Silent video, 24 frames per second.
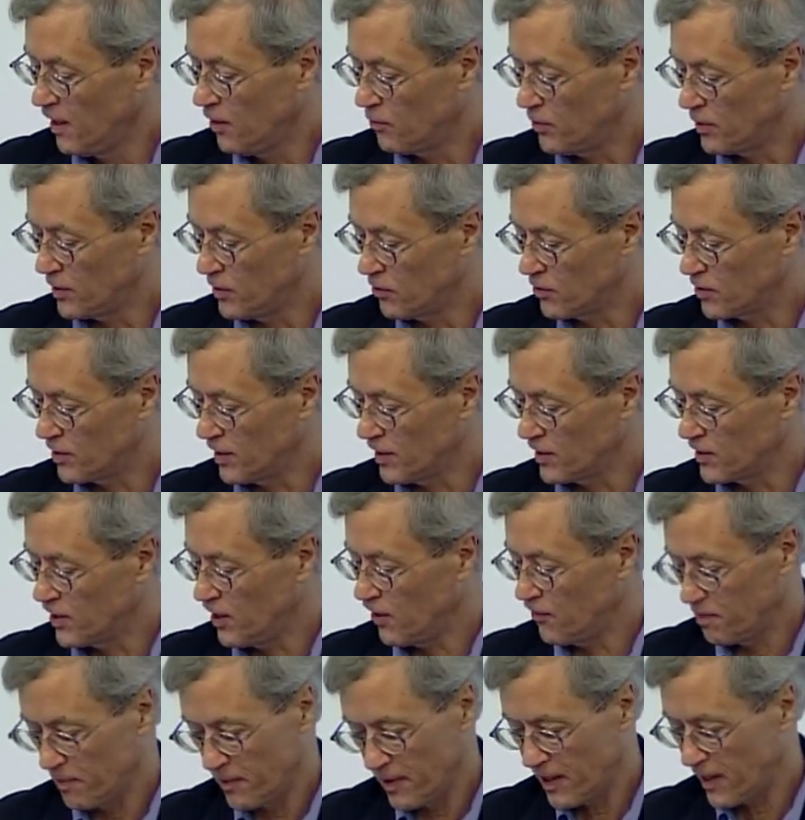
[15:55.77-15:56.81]
reduce the
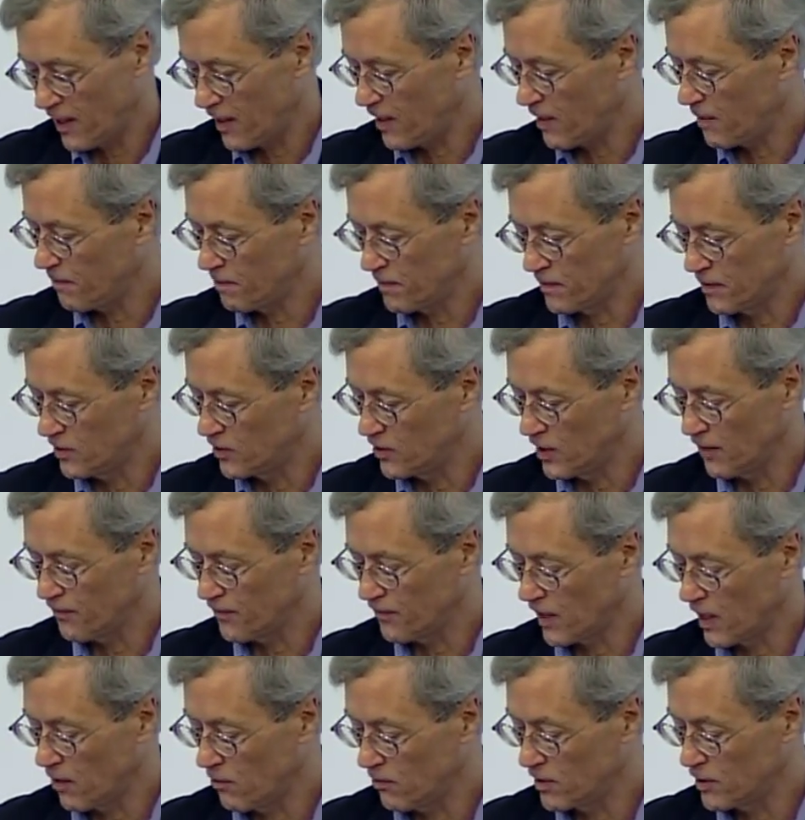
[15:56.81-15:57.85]
achievement gap, Jeff
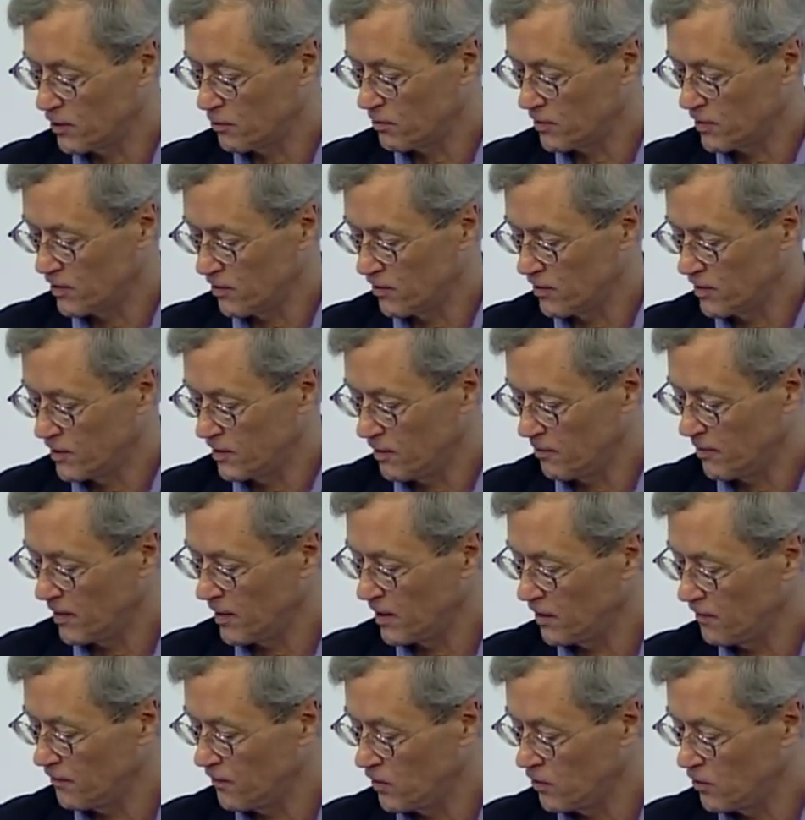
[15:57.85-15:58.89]
Cohen's research that many
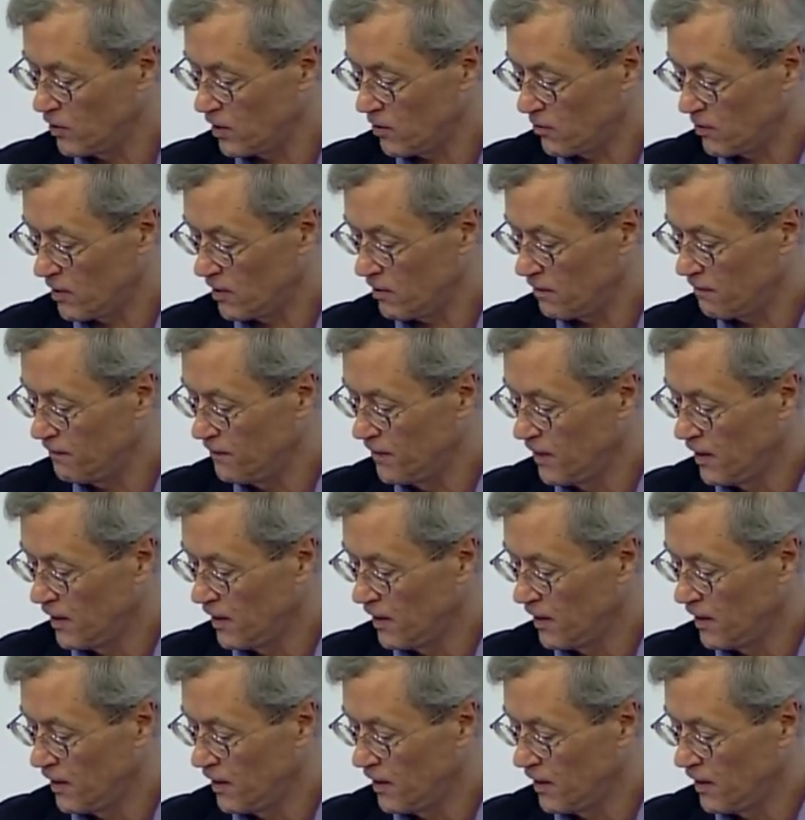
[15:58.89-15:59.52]
of you know of,